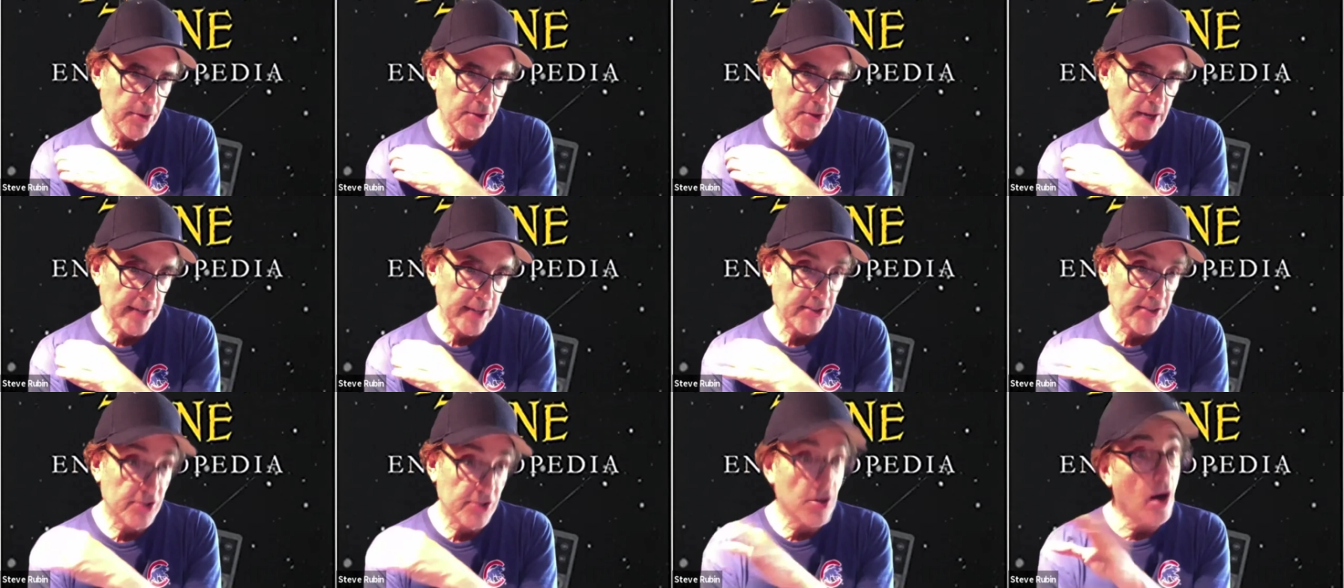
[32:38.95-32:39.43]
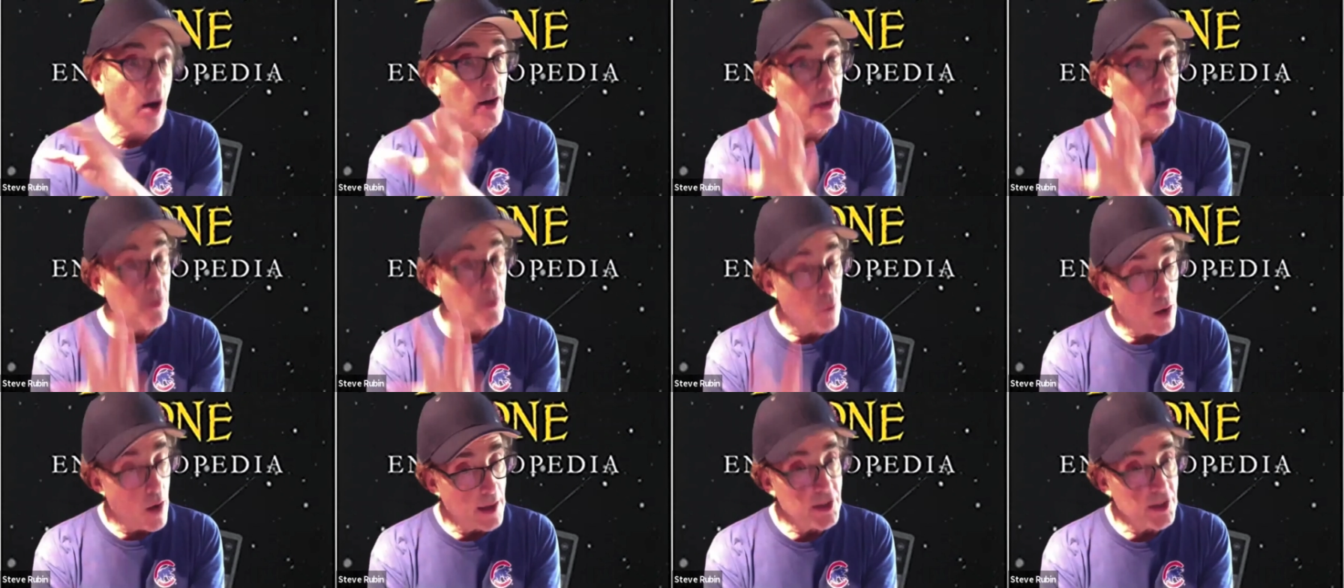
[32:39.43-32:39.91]
I started
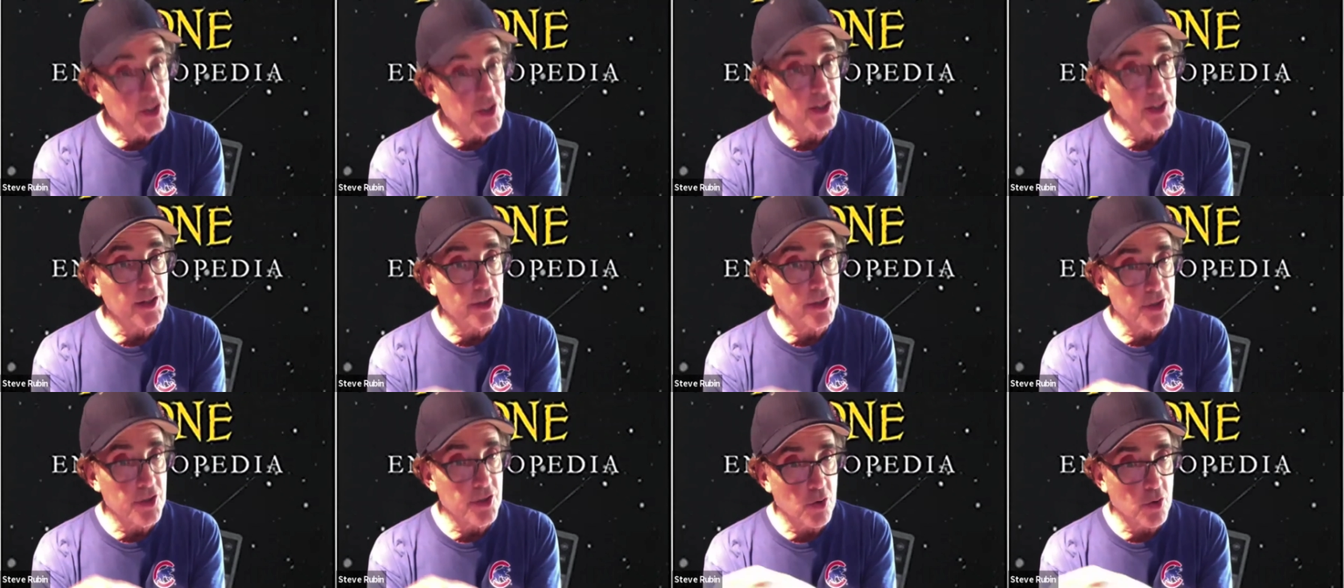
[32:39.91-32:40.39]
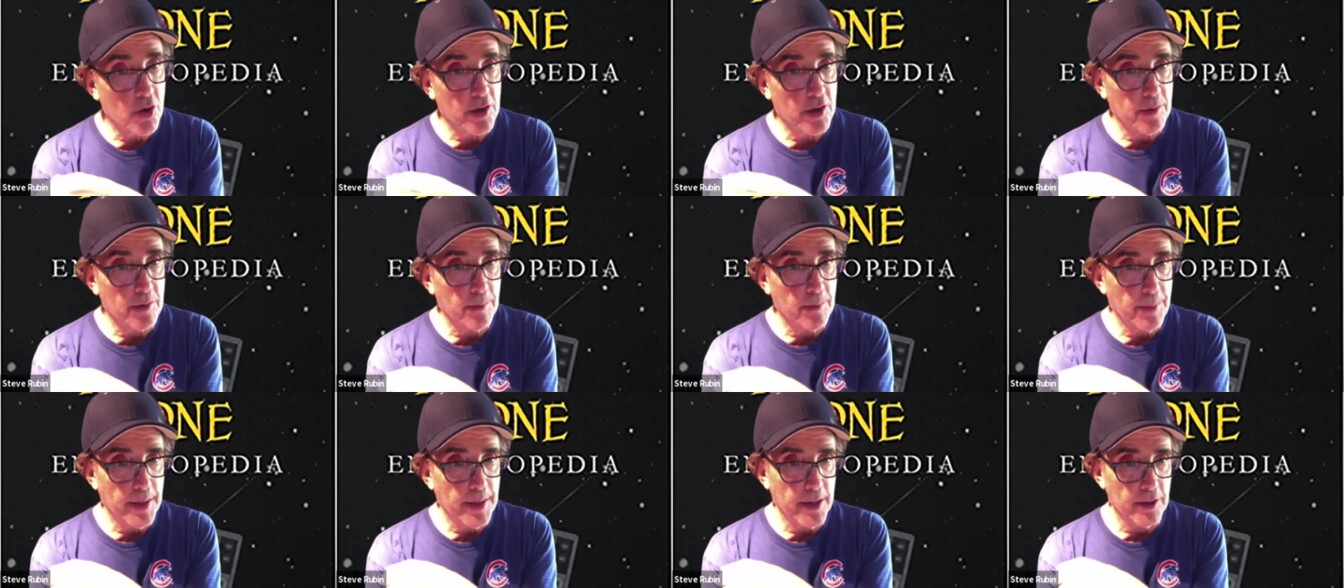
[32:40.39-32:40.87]
watching the
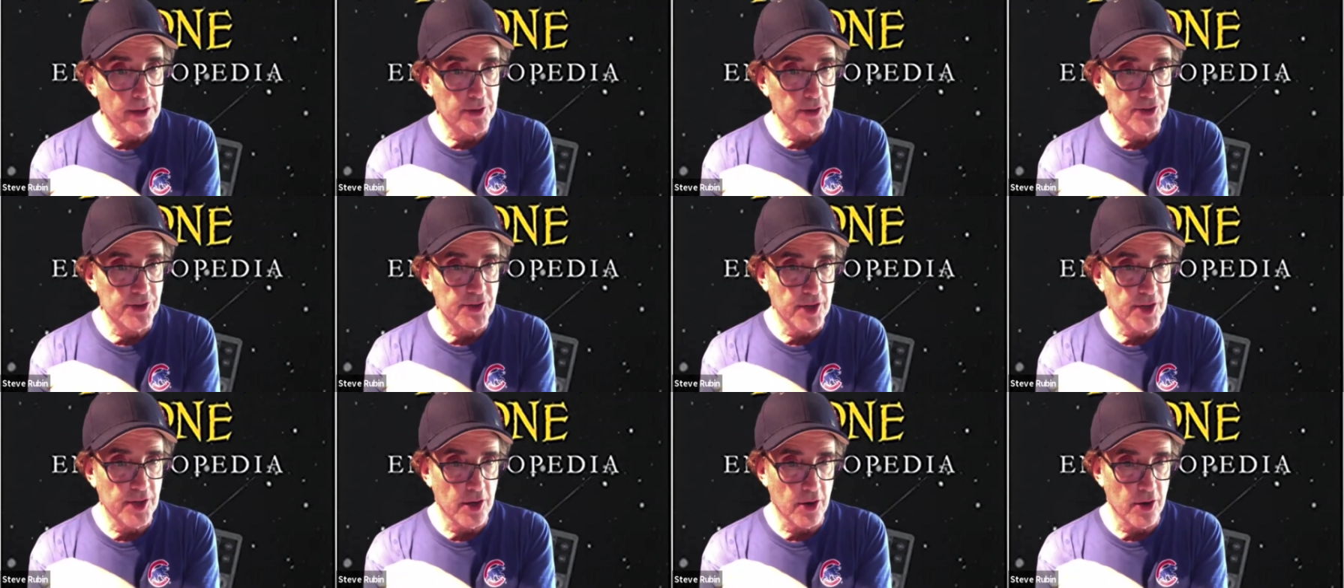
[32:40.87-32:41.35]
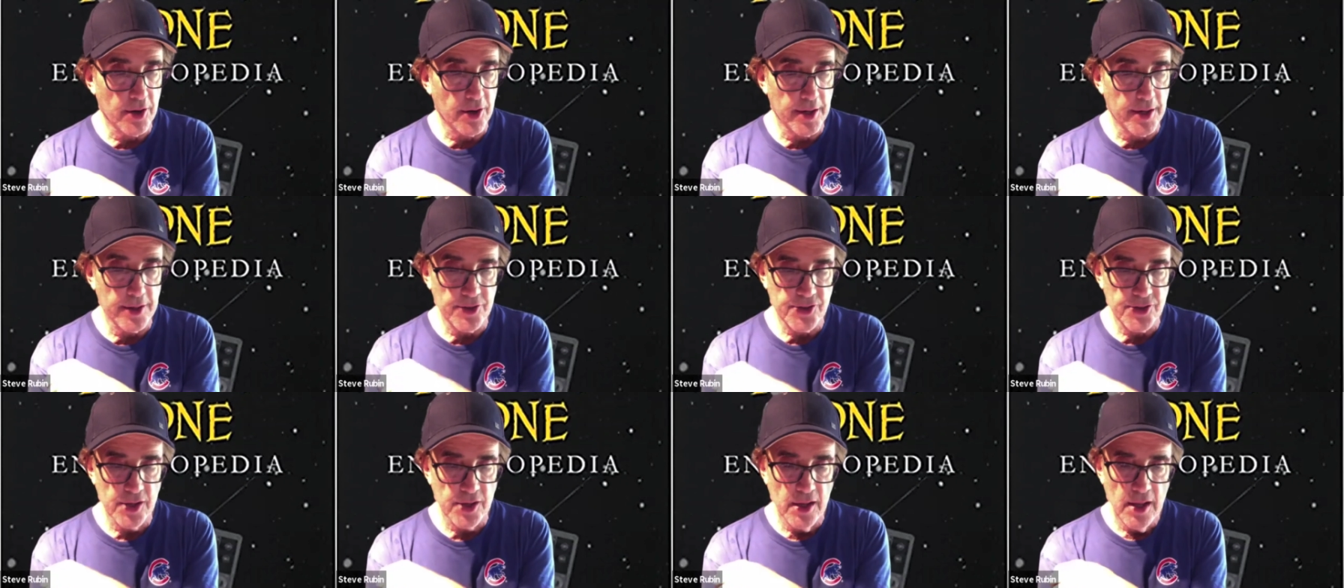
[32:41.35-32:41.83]
Jordan Peele
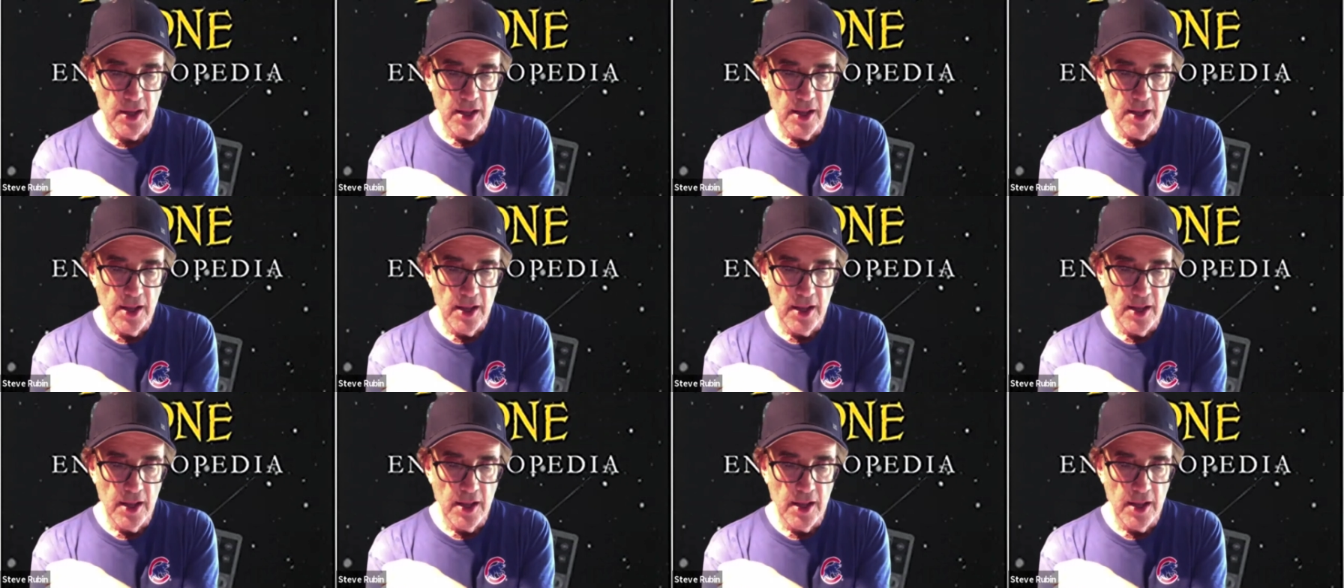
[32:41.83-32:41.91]
series.